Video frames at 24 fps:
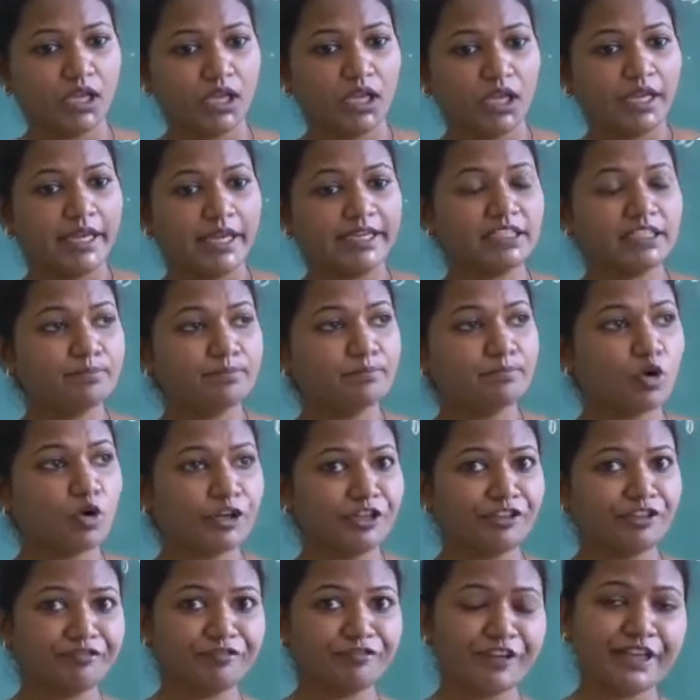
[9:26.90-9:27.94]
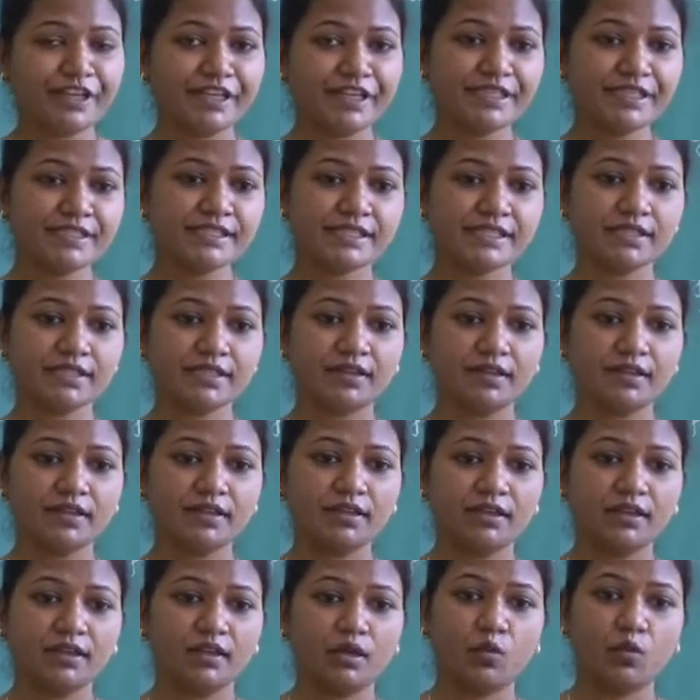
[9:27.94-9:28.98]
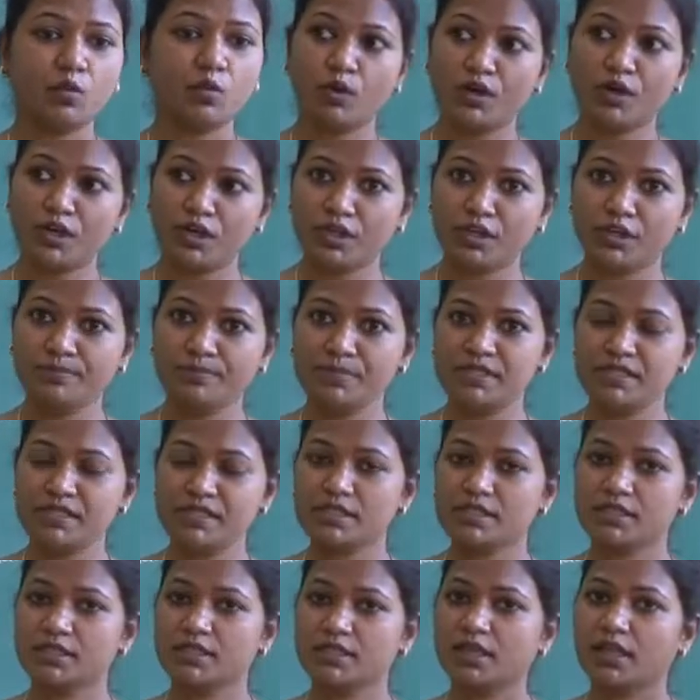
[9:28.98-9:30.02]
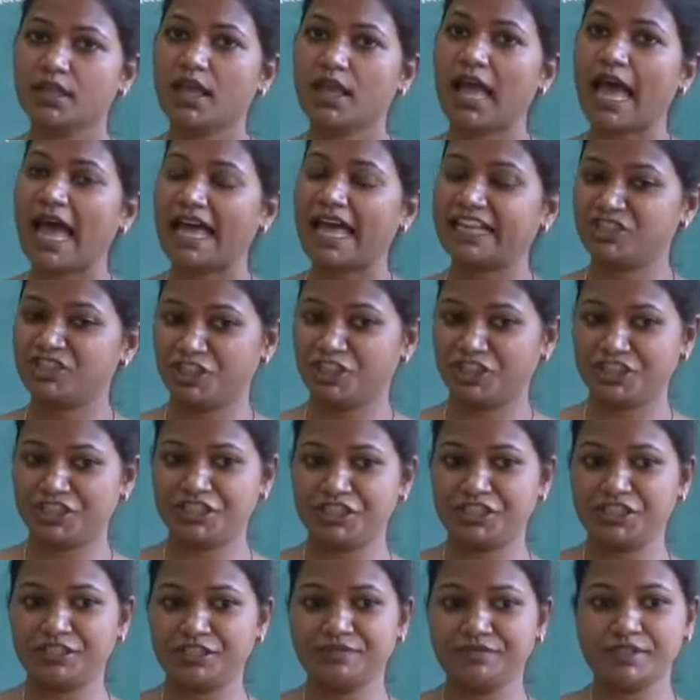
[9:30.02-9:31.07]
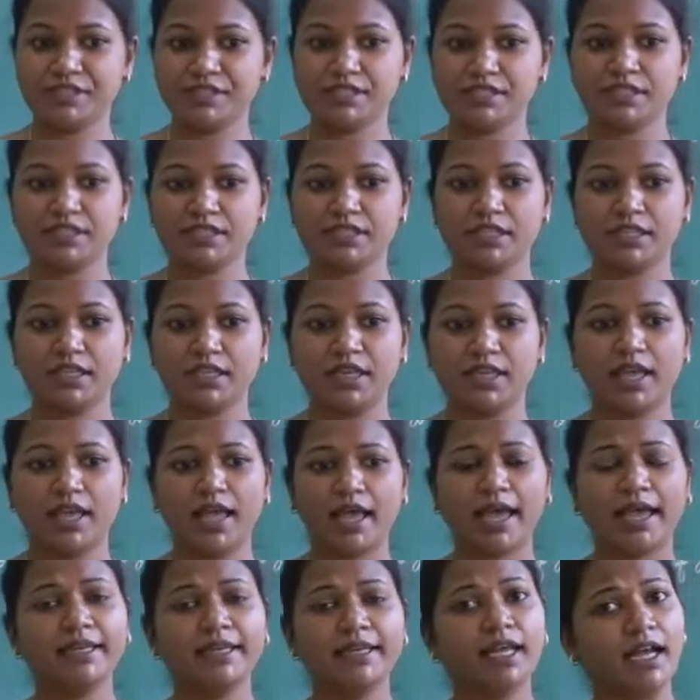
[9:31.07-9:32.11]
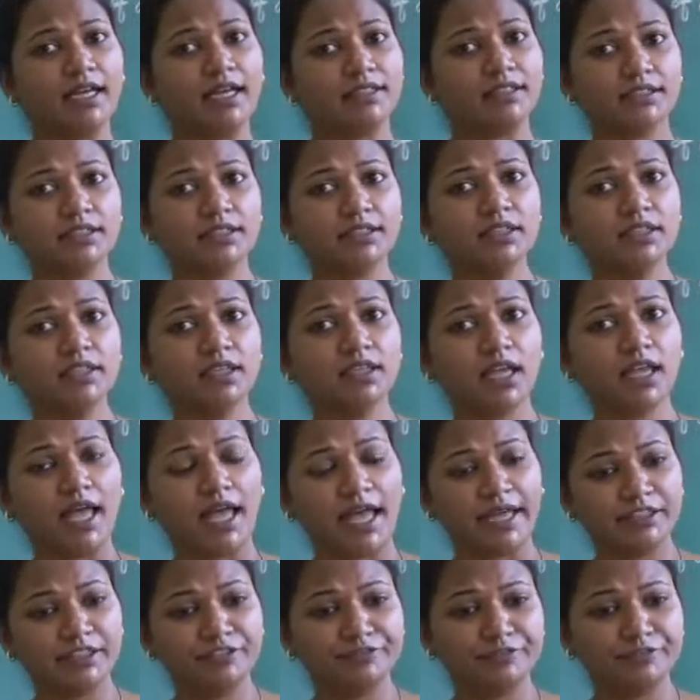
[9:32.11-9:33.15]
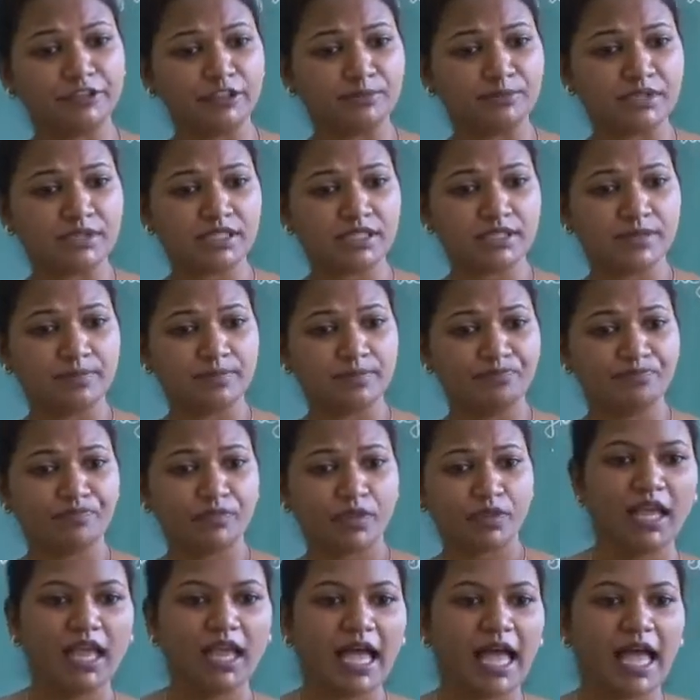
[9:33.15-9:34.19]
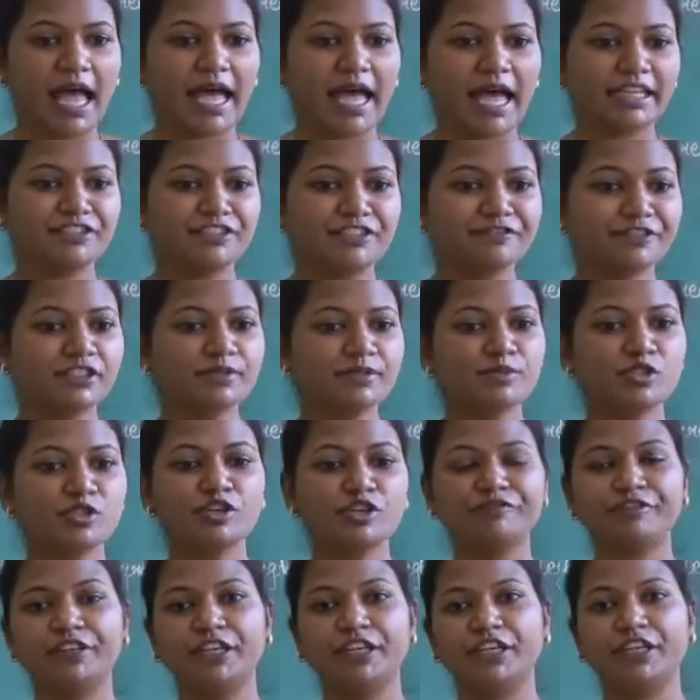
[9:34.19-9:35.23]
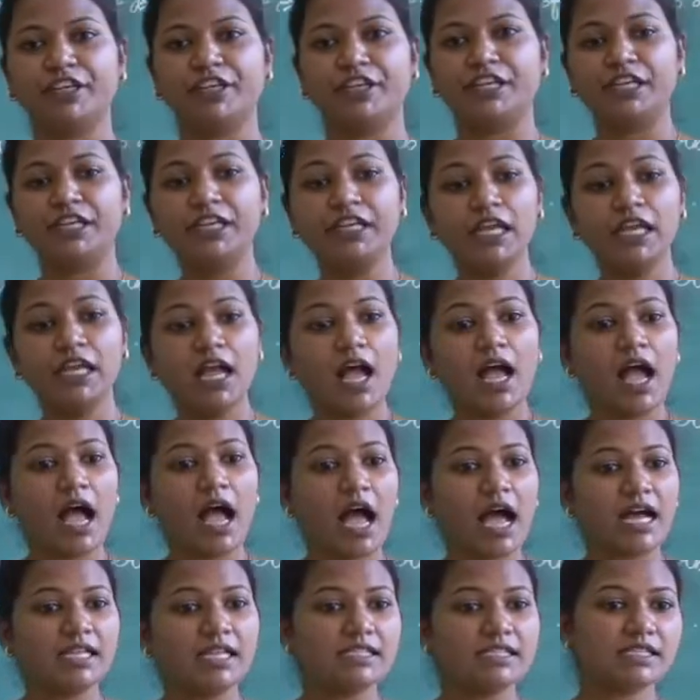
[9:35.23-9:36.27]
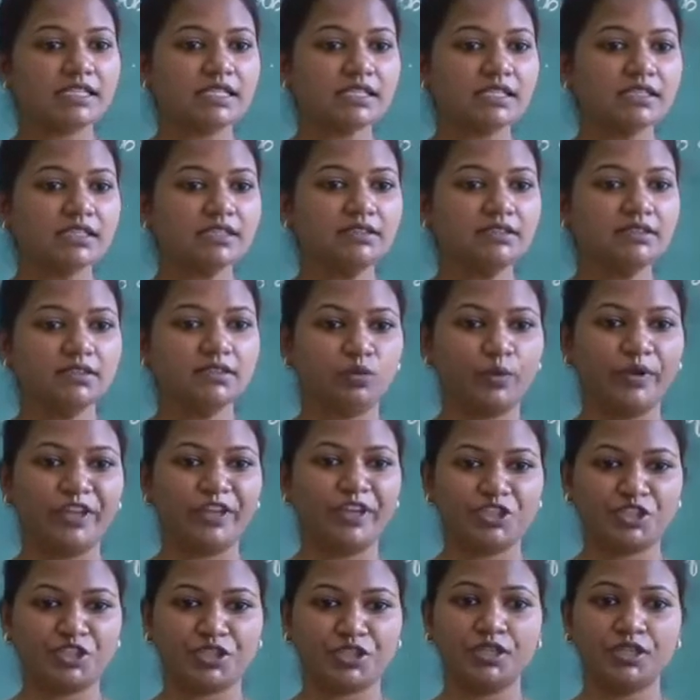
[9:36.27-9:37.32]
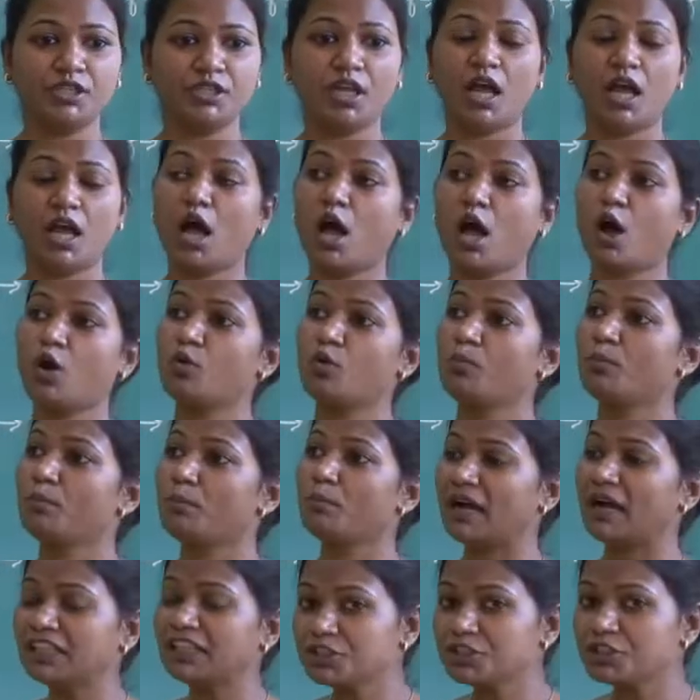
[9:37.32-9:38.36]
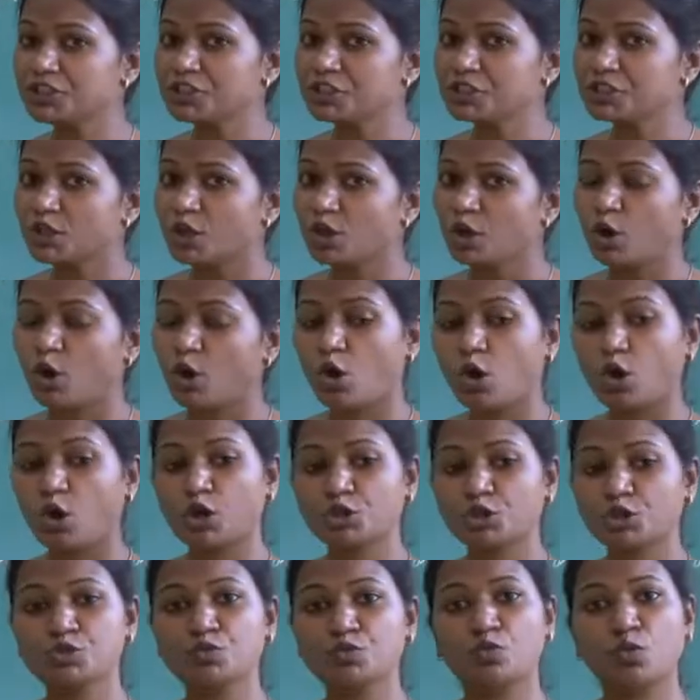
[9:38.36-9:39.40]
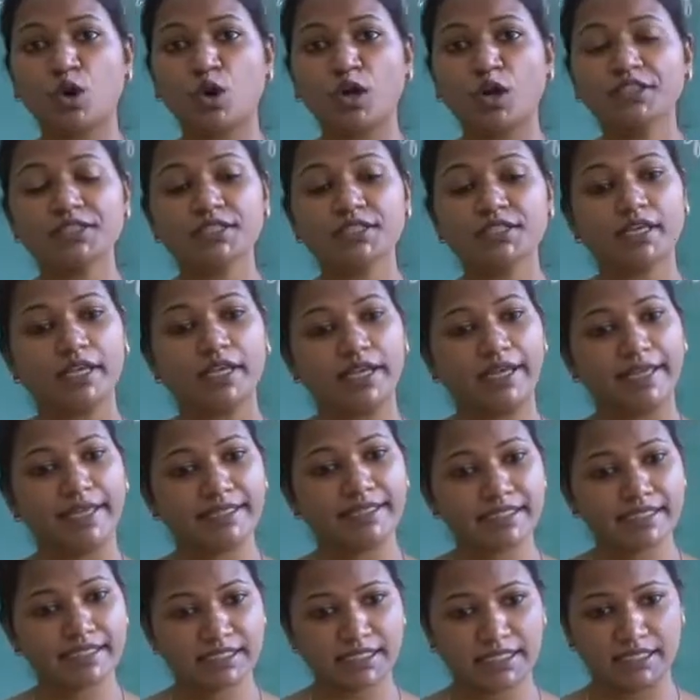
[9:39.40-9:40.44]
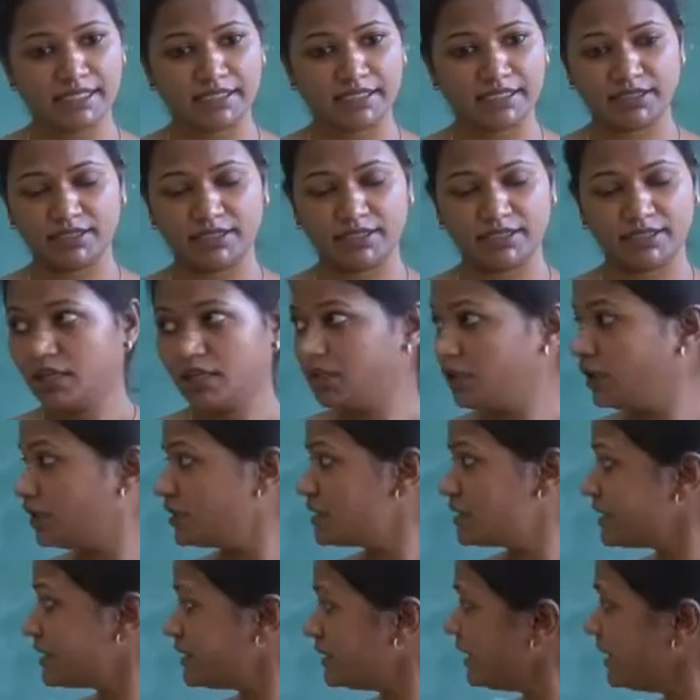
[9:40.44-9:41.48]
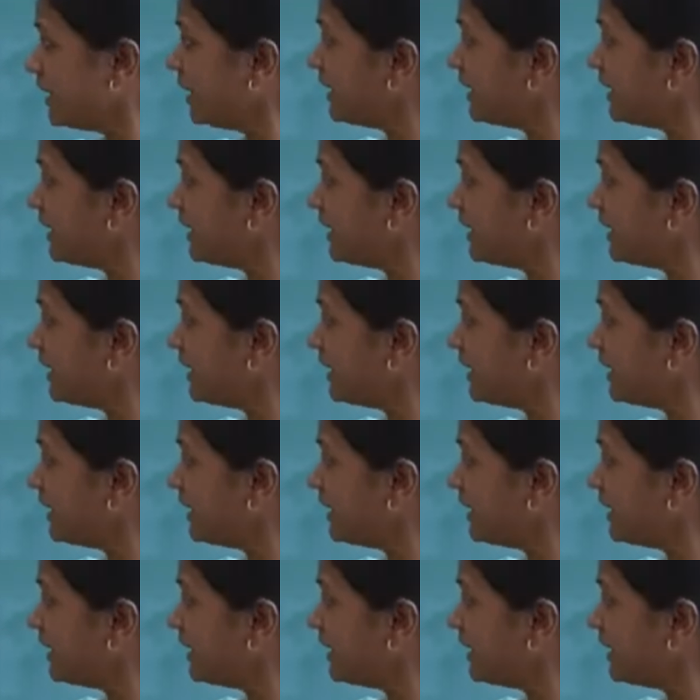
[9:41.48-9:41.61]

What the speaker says: It modifies verbs, adjectives and other adverbs. Adverbs of degree answer the question how much or to what extent. Now see the